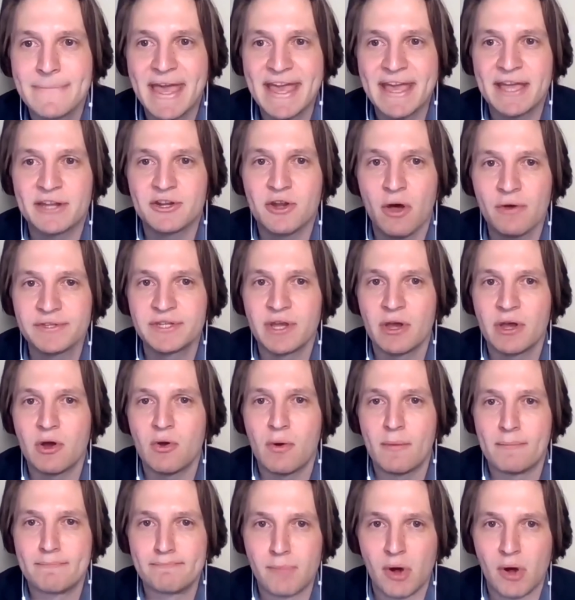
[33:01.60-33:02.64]
and
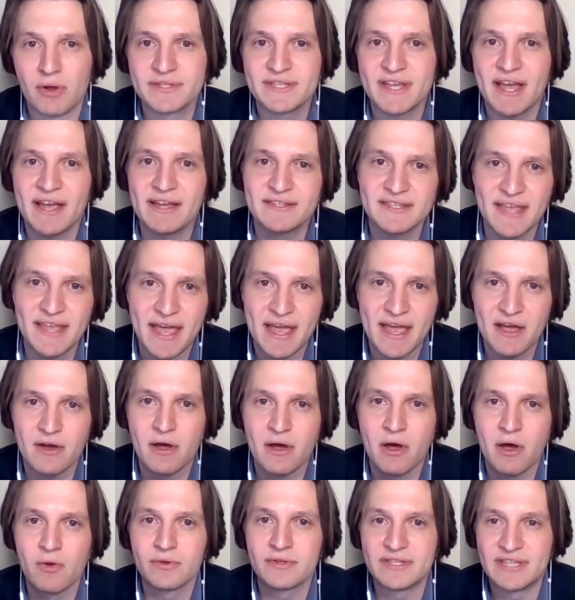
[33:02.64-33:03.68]
also
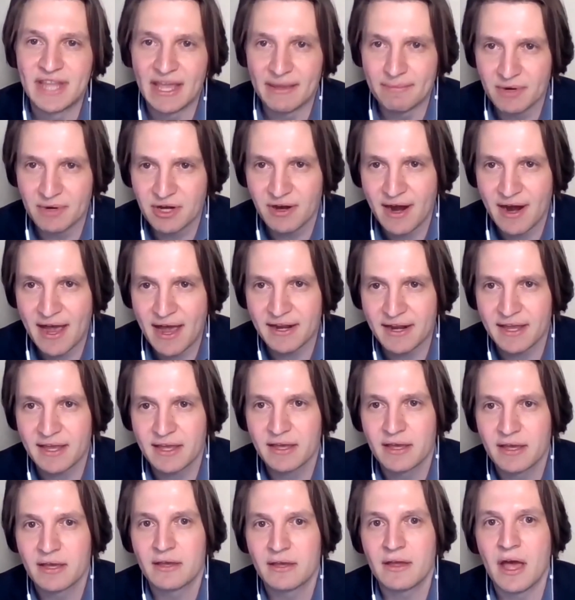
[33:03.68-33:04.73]
multi-scale
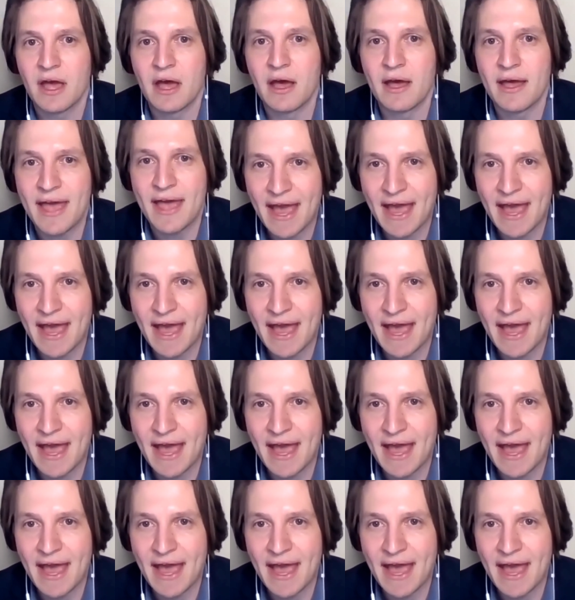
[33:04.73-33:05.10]
democratic uh,